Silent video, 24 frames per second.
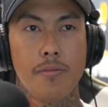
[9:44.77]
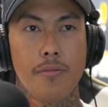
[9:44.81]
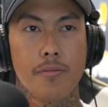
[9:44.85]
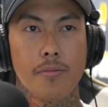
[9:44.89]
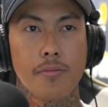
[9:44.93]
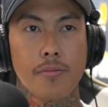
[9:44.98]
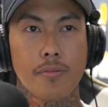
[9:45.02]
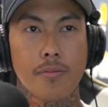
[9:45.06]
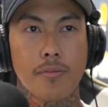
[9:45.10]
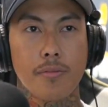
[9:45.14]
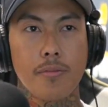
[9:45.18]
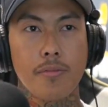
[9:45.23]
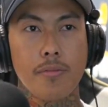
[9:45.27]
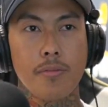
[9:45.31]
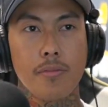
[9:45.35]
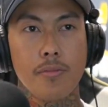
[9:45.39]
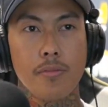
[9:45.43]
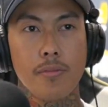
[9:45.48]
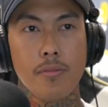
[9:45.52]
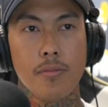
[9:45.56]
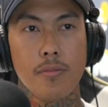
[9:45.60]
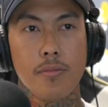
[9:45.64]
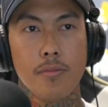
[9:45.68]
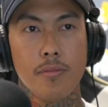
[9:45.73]

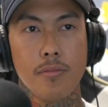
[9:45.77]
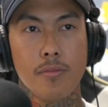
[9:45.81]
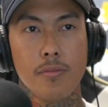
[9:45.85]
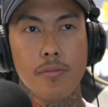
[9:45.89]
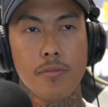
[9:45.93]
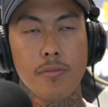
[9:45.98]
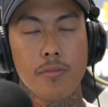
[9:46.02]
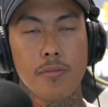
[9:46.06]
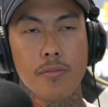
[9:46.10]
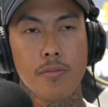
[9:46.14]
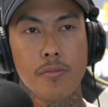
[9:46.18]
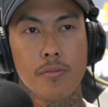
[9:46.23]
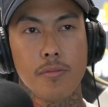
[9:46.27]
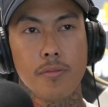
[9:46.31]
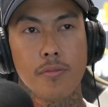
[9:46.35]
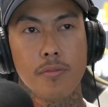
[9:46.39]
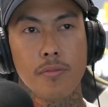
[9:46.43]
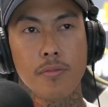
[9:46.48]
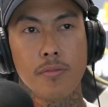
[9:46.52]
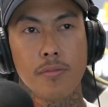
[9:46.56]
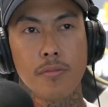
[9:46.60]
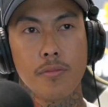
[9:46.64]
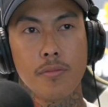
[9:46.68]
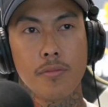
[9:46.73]

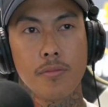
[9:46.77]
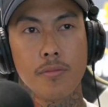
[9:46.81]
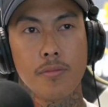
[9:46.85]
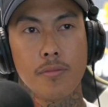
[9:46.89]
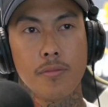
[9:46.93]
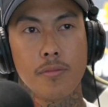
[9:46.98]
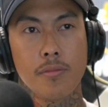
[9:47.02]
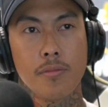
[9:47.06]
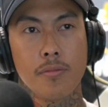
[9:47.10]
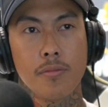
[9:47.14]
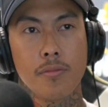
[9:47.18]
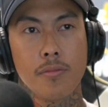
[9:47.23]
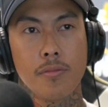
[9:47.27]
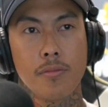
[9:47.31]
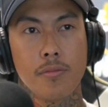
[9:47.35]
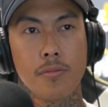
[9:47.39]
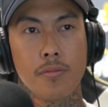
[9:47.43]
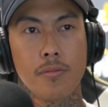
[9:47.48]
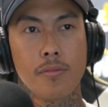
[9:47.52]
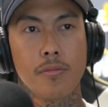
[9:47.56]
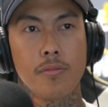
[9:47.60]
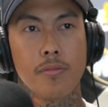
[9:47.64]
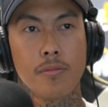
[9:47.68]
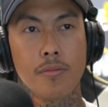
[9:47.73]

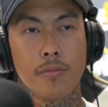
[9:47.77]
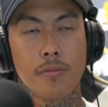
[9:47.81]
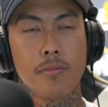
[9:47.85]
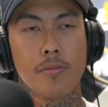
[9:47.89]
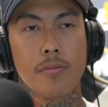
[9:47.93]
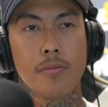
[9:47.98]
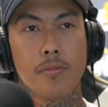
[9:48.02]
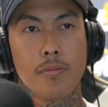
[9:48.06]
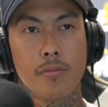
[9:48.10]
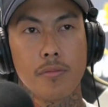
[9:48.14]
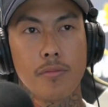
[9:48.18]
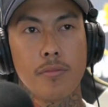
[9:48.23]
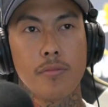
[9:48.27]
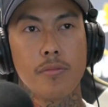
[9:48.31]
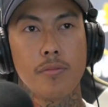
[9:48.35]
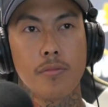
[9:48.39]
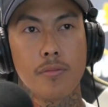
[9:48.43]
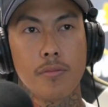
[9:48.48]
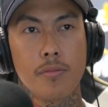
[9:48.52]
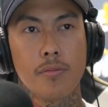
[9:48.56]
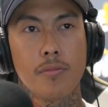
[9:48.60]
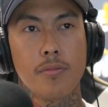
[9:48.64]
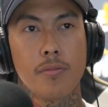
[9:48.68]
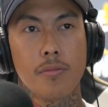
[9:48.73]

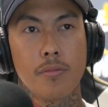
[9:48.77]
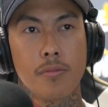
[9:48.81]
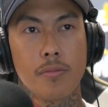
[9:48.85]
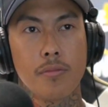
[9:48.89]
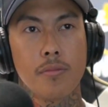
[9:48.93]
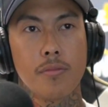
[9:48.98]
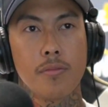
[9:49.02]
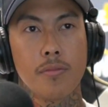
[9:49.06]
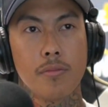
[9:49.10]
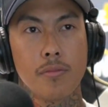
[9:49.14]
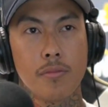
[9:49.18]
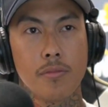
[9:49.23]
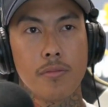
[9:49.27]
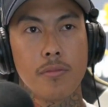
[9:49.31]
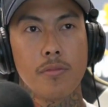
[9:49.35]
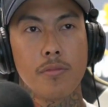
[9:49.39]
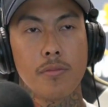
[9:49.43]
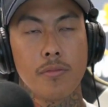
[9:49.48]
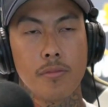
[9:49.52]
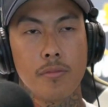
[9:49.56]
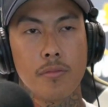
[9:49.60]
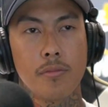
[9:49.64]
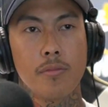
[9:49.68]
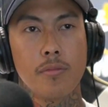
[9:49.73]

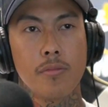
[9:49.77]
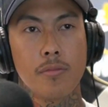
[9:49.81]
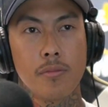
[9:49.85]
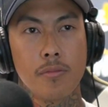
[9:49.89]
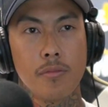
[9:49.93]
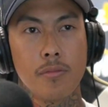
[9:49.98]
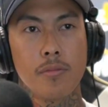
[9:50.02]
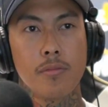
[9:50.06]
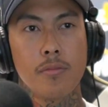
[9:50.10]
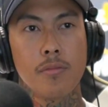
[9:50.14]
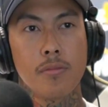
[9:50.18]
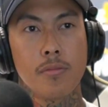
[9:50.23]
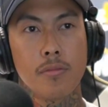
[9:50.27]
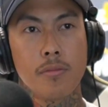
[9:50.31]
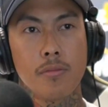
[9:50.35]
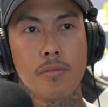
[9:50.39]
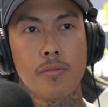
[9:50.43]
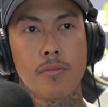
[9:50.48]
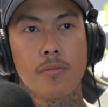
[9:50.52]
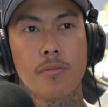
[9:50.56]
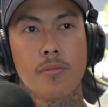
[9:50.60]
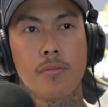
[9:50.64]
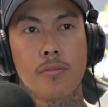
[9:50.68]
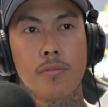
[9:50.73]

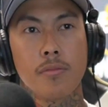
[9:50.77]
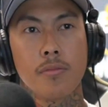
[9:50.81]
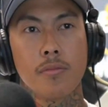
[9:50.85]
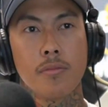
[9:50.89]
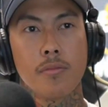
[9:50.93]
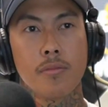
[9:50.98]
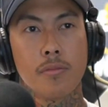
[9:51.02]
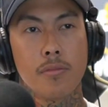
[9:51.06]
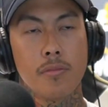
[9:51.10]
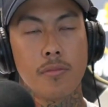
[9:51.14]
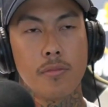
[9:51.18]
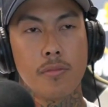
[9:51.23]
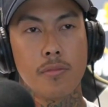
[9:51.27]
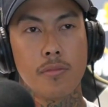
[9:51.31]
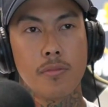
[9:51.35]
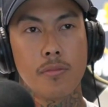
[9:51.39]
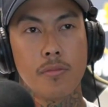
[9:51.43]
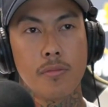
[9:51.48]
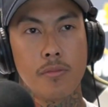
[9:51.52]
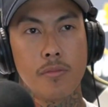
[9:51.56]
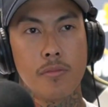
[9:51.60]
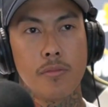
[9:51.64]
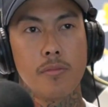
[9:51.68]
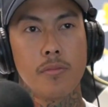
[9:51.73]

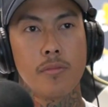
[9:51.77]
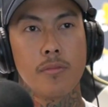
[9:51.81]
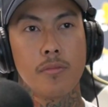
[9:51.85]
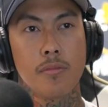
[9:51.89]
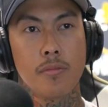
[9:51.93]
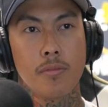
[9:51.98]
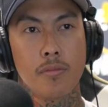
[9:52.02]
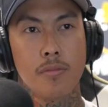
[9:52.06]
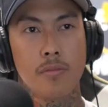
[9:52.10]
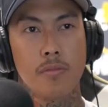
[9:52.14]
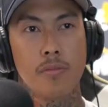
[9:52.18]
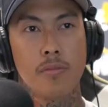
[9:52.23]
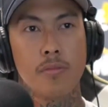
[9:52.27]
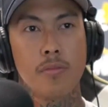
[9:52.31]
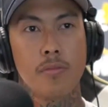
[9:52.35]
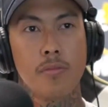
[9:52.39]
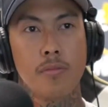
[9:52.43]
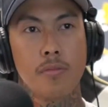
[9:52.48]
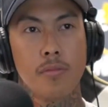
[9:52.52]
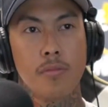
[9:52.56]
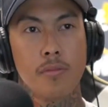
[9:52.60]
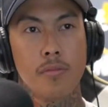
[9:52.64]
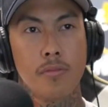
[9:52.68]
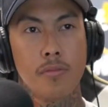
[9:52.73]
[no speech]